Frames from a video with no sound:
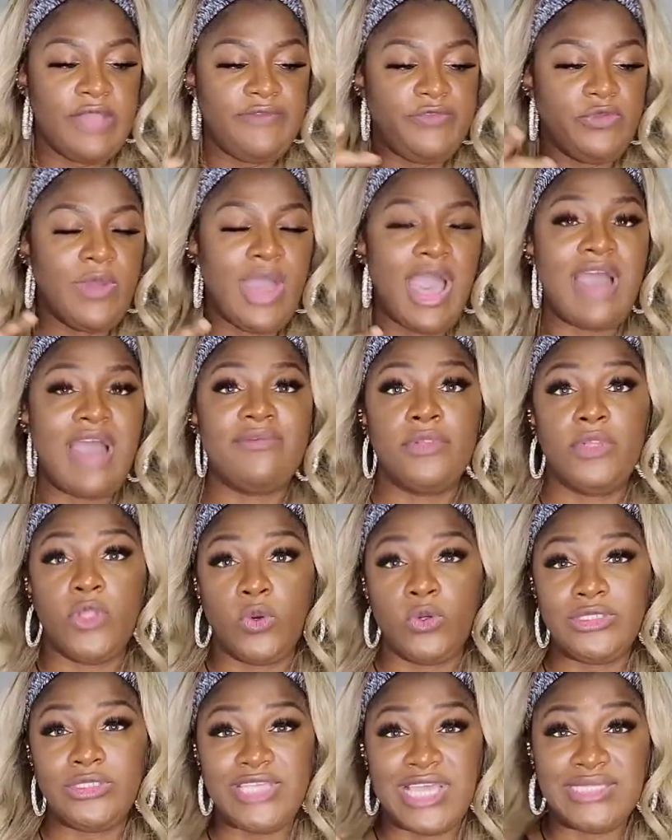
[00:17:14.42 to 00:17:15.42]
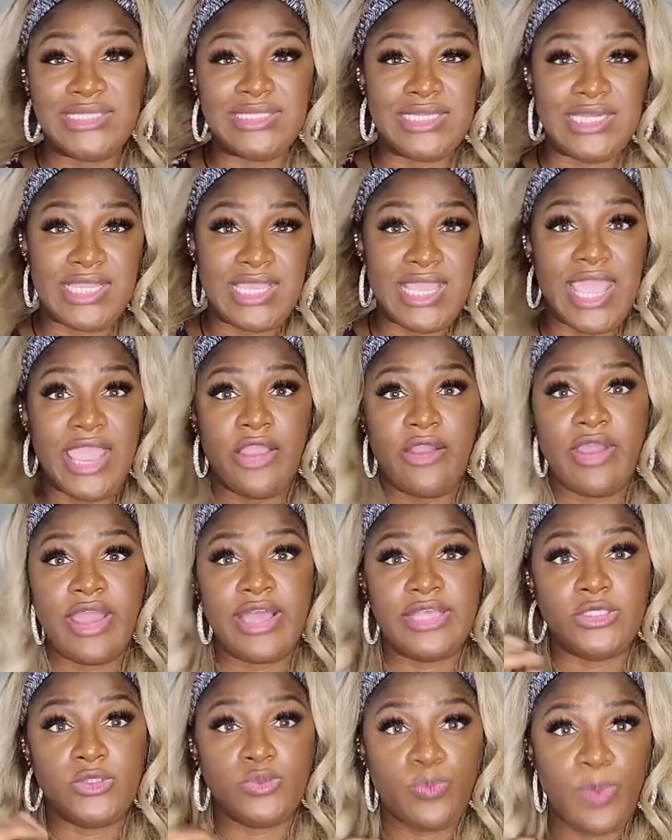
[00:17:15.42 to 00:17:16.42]
If you have low density hair
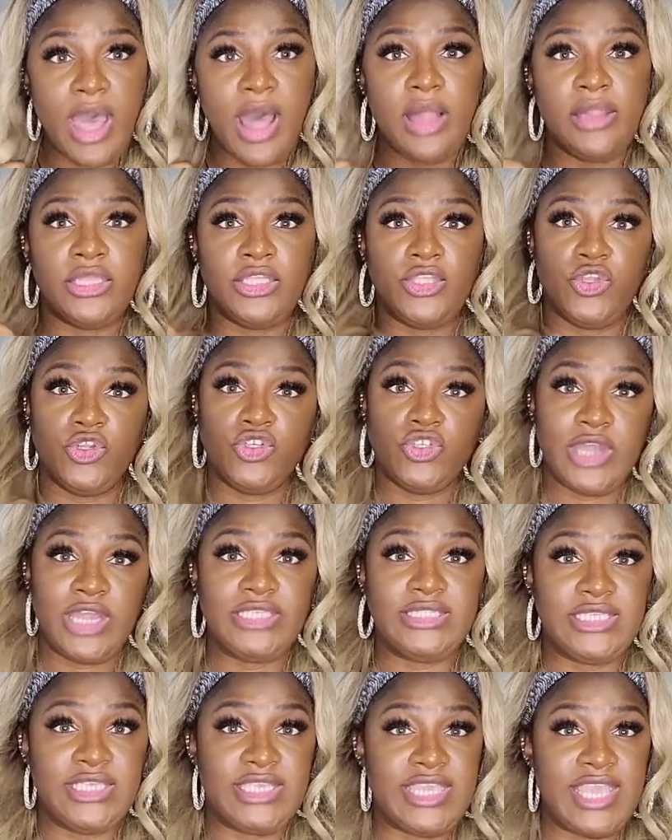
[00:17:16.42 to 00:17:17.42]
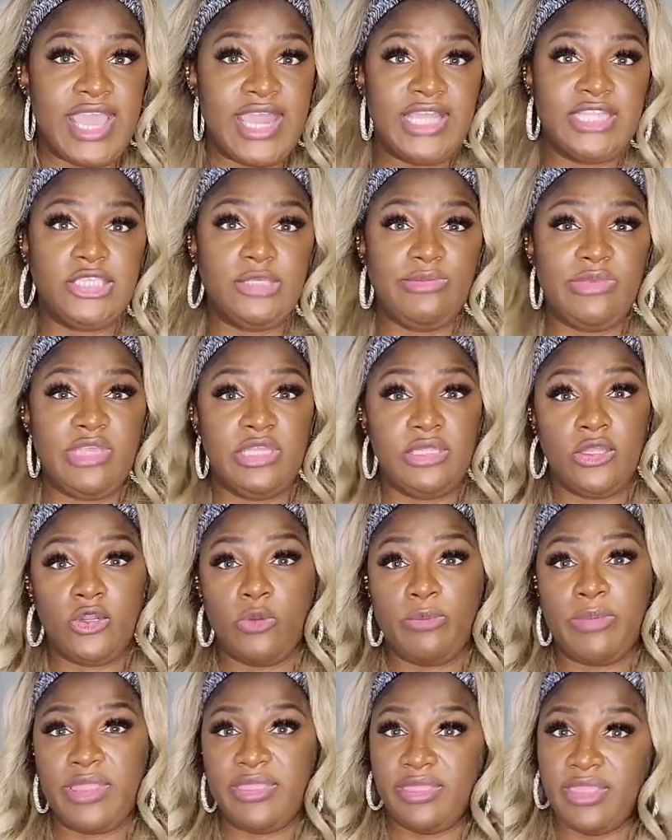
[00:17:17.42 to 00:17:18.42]
as well and you're trying to get it to be a
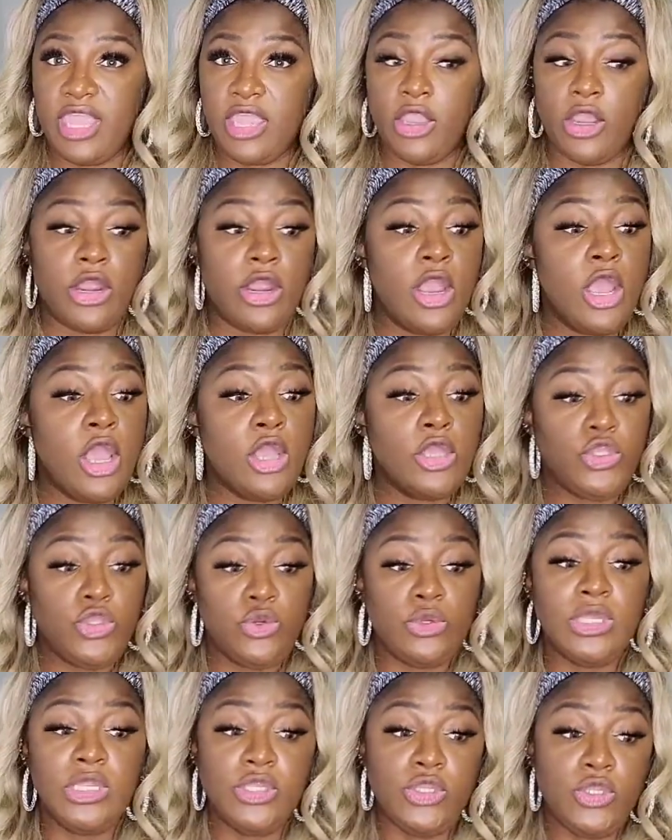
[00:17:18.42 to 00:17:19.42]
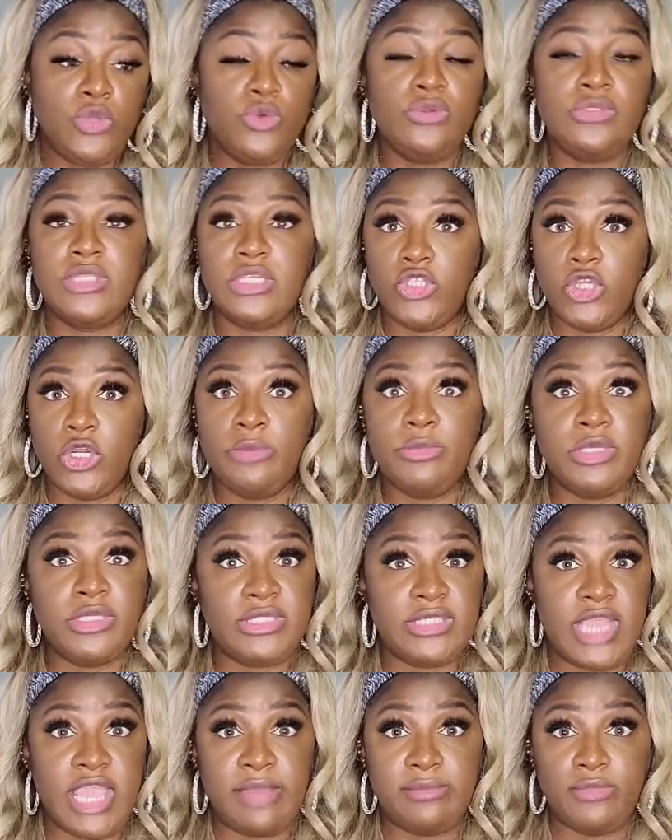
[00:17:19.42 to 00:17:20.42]
little bit thicker, you can use the Derma
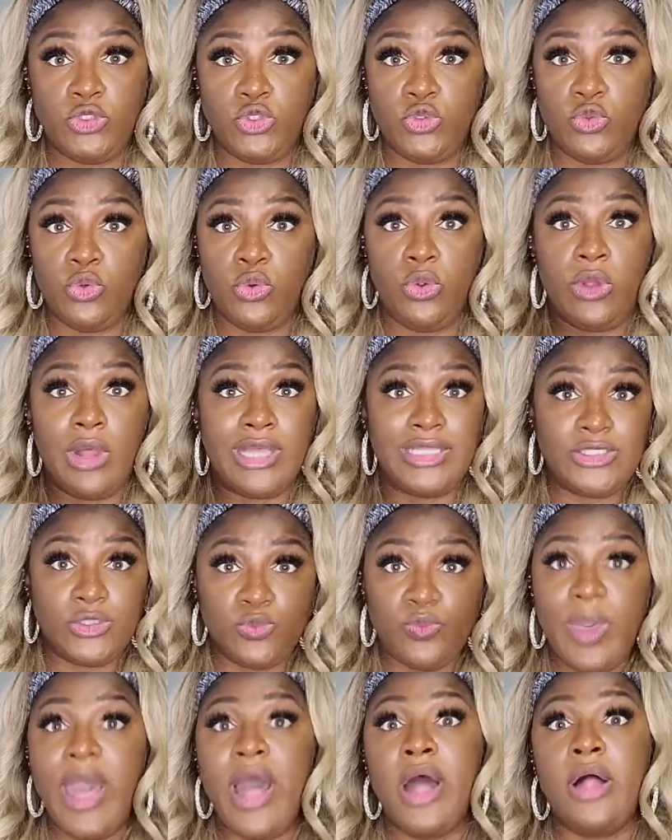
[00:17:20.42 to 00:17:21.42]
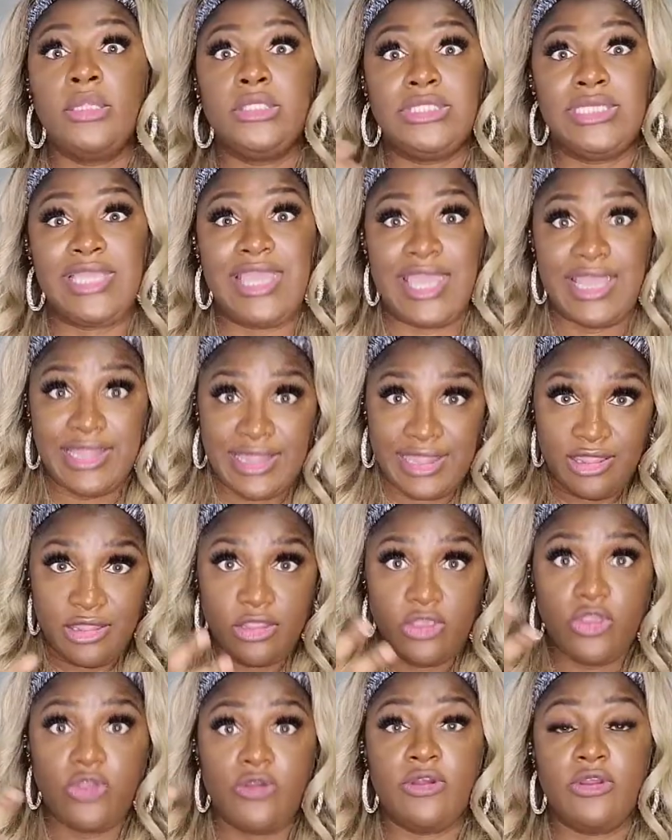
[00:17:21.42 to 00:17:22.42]
Stamp tool as well to get
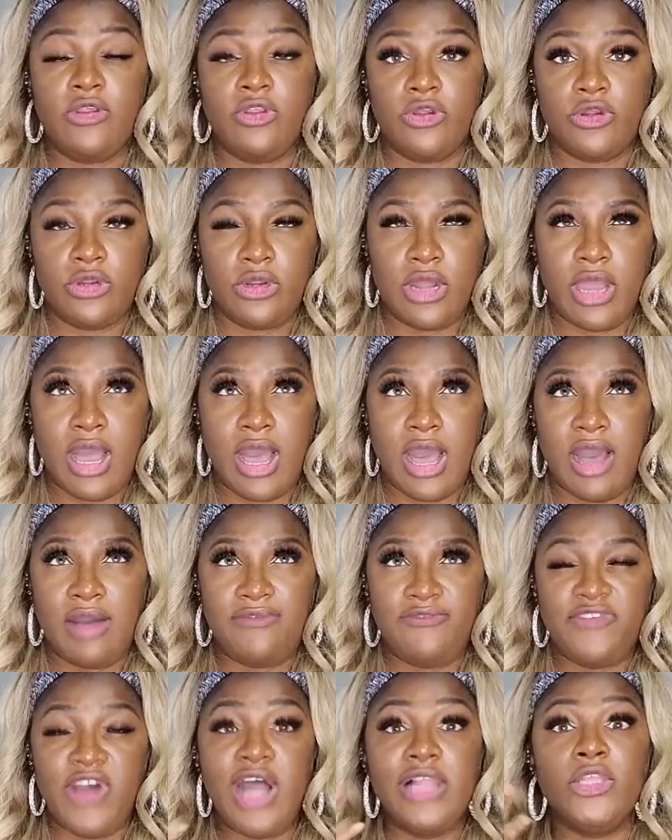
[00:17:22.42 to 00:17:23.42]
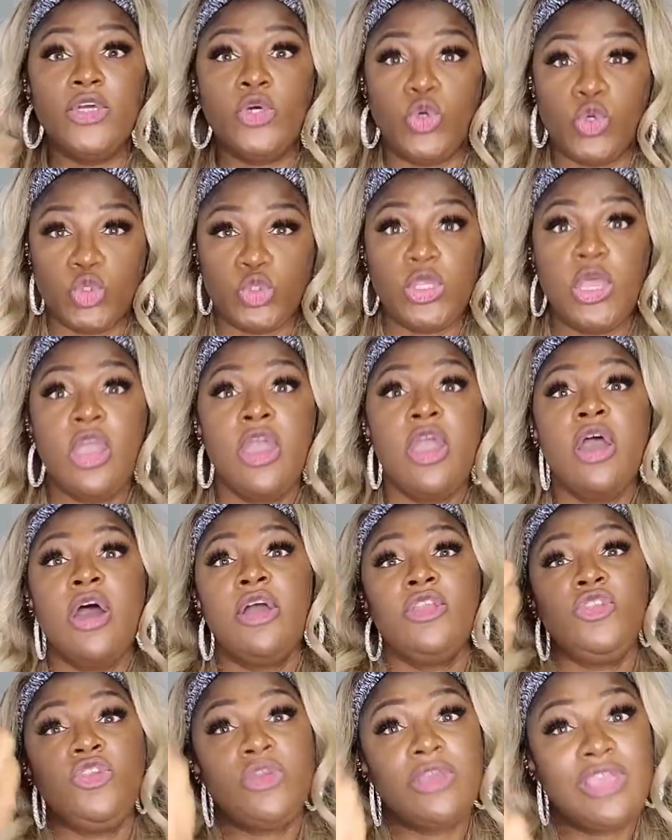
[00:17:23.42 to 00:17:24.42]
your, your uh, follicles
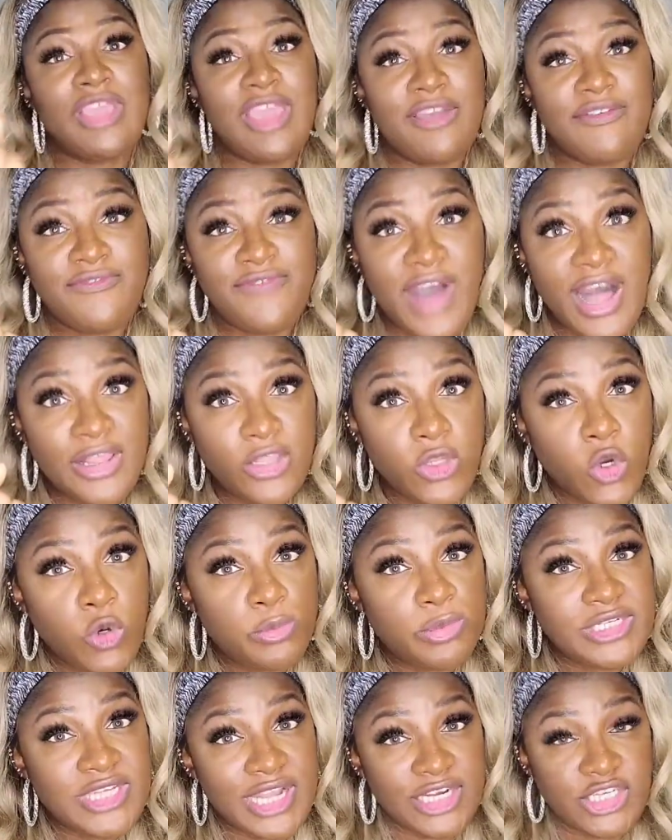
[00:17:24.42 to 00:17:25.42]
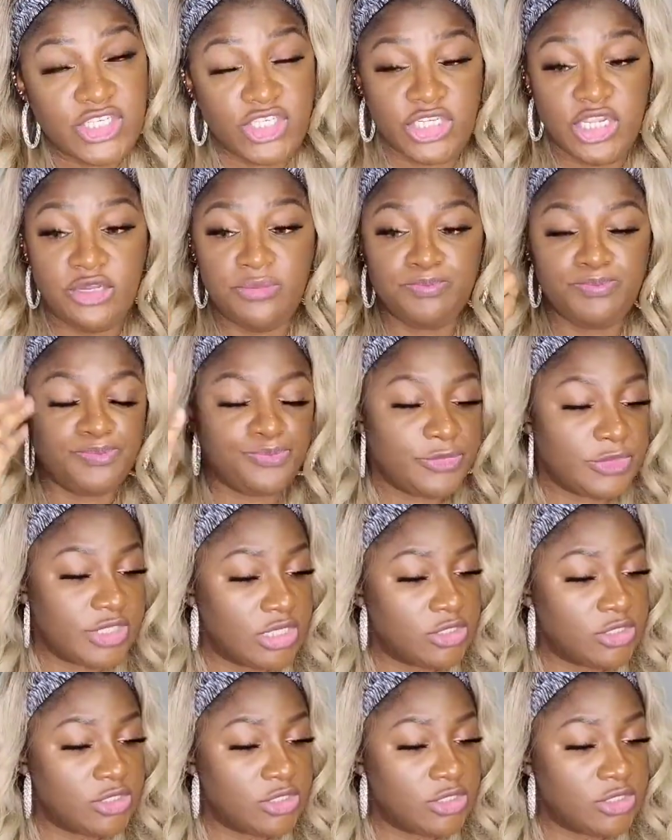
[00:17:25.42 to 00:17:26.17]
you could get follicle production.